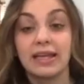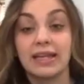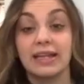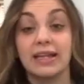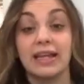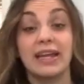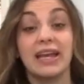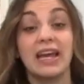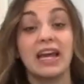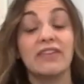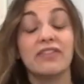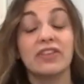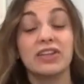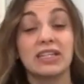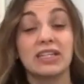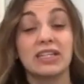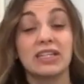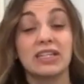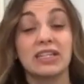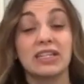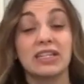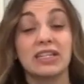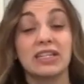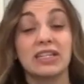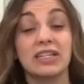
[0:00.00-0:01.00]
And I haven't
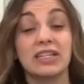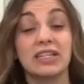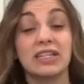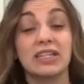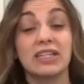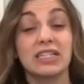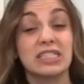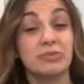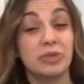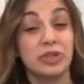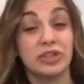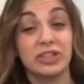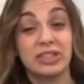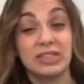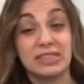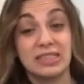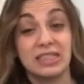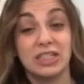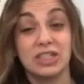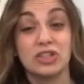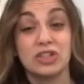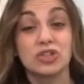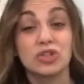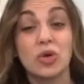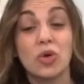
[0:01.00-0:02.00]
experienced it in
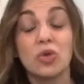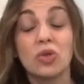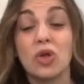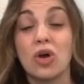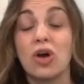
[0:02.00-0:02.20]
so long.